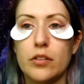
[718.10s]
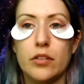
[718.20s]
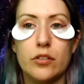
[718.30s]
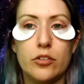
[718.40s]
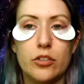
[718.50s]

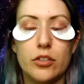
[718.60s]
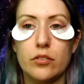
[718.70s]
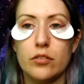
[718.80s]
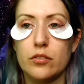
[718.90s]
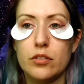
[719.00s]
This is how I
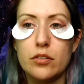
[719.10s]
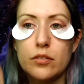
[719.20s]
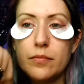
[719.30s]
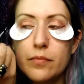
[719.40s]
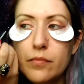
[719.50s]
do it with
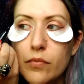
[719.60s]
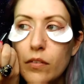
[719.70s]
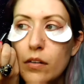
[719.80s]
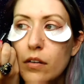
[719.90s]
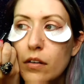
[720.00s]
these
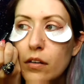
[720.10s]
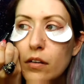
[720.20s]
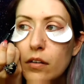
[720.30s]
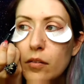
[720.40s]
shields.